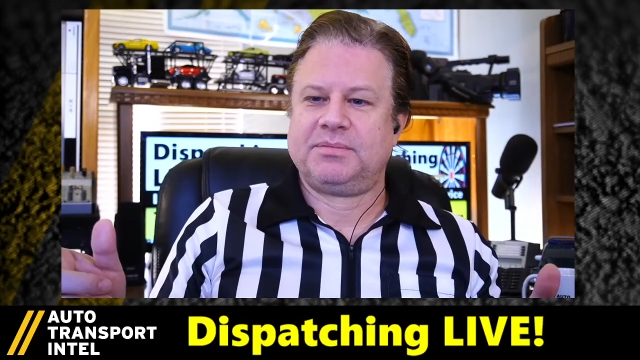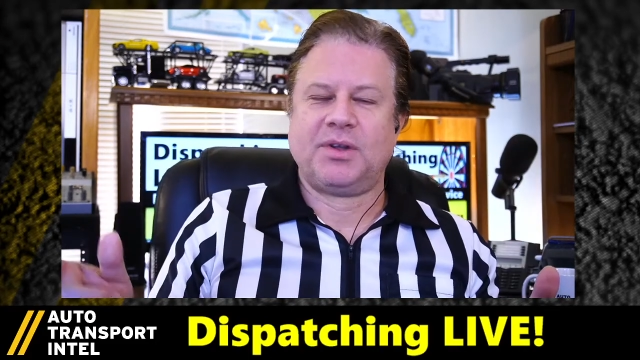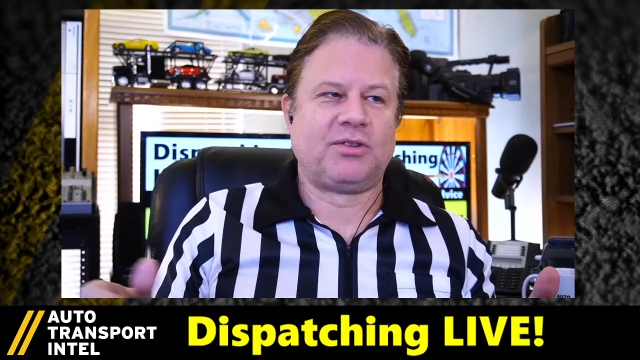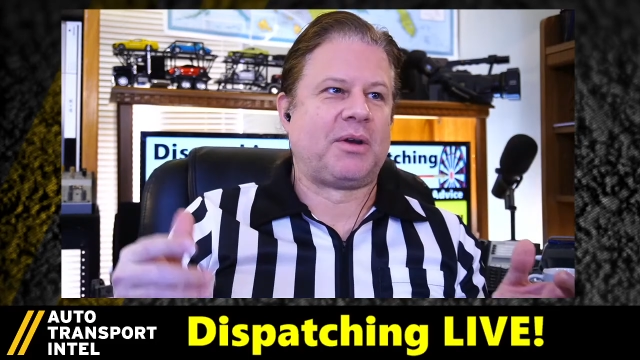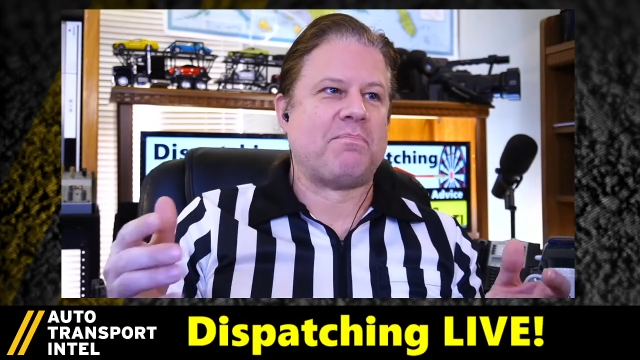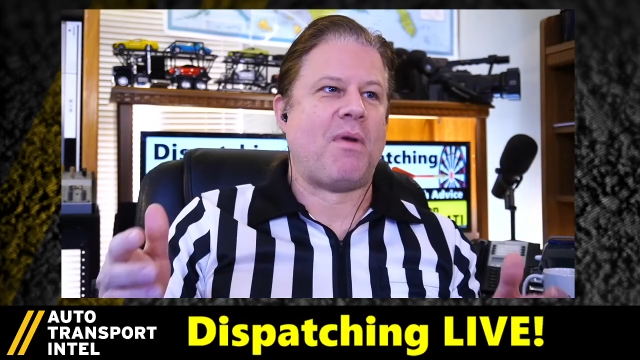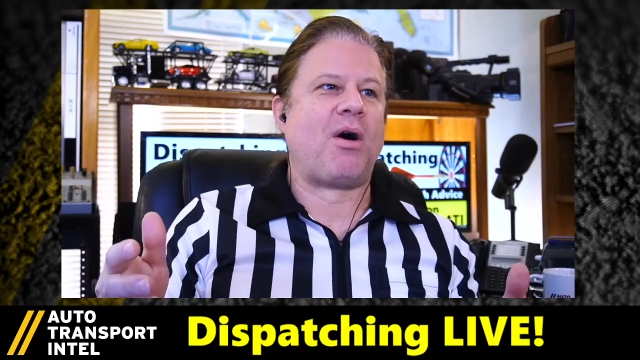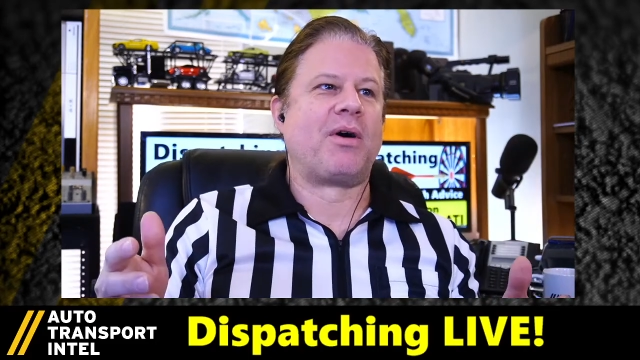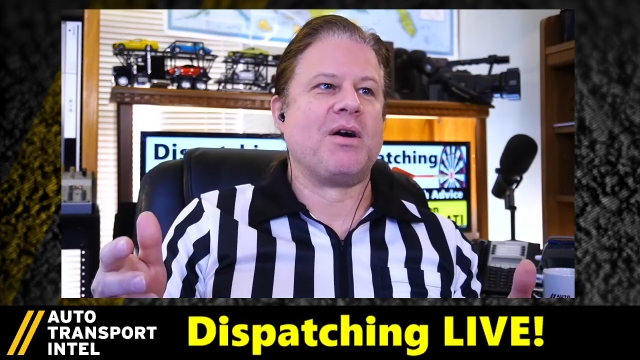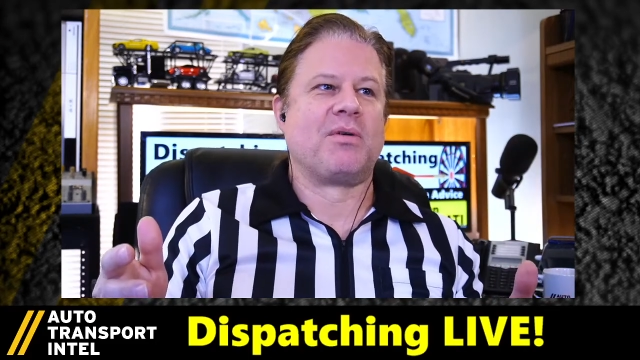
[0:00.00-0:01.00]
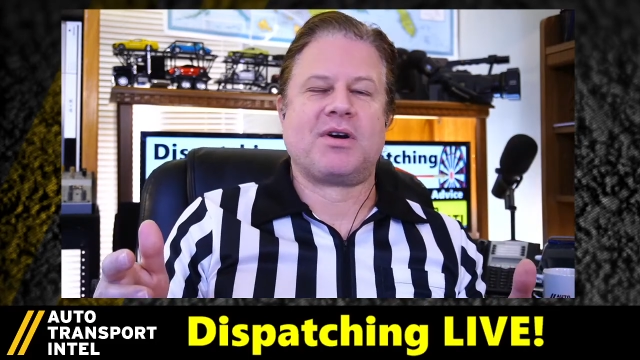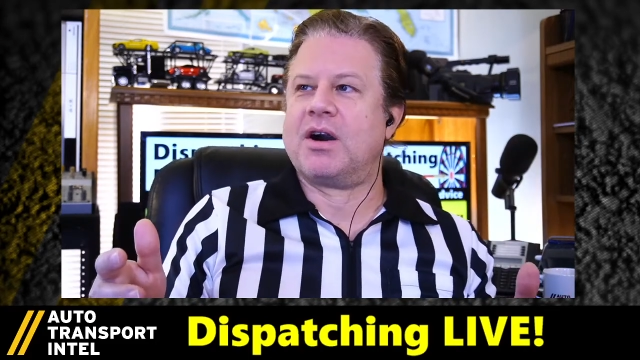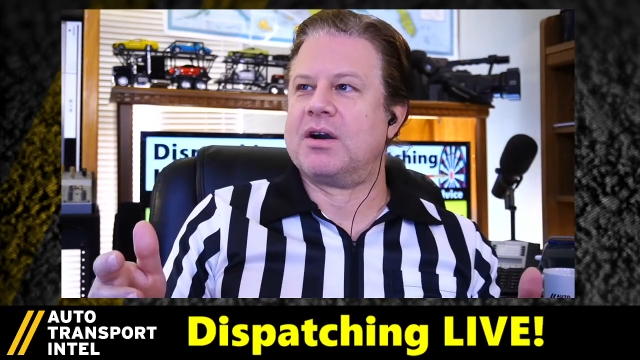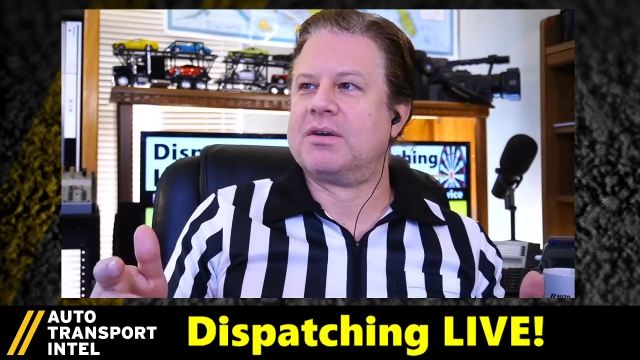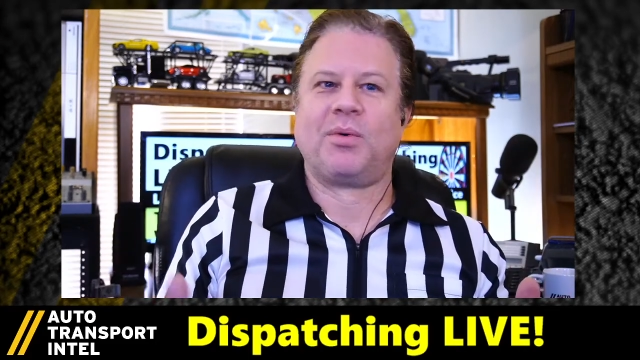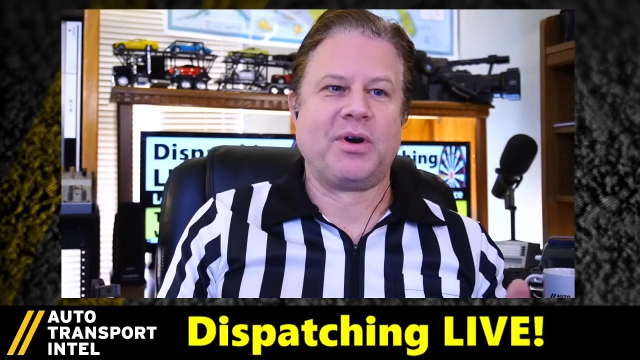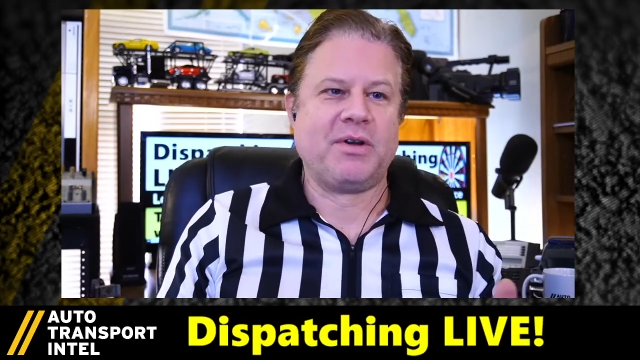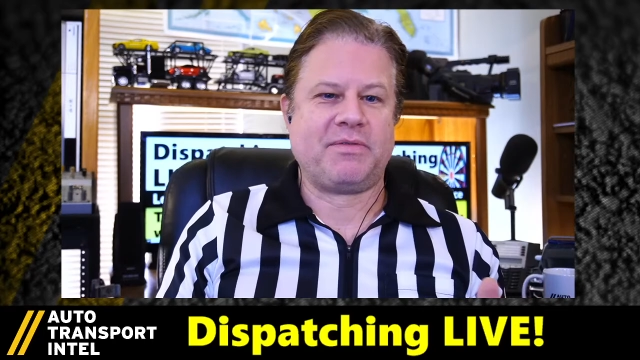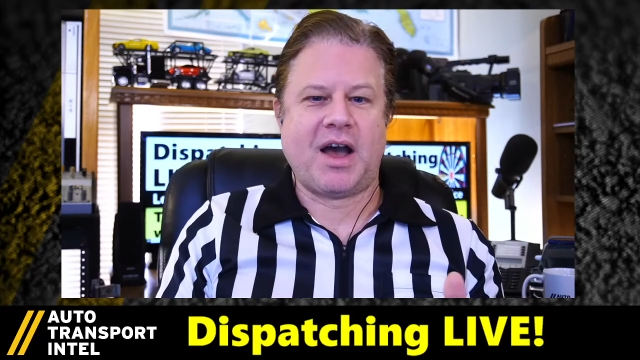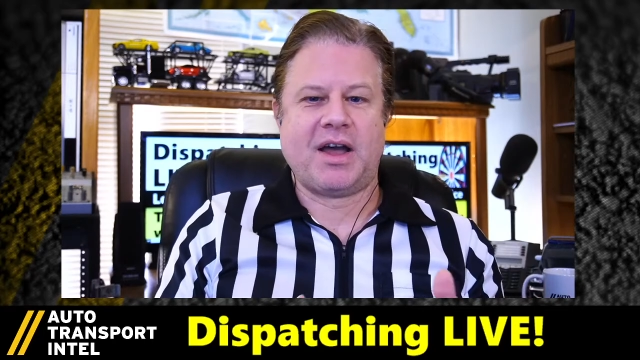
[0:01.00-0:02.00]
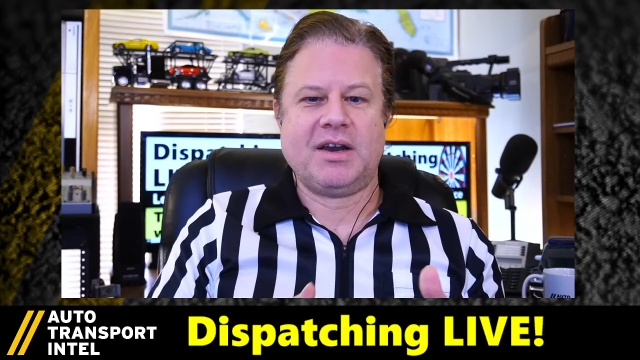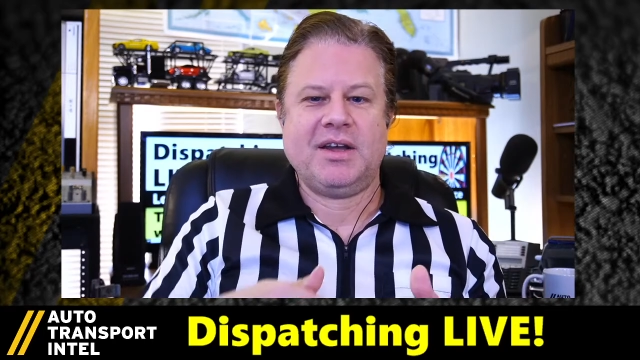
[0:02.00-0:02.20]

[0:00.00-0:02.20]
that's like Mario Kart, where you've got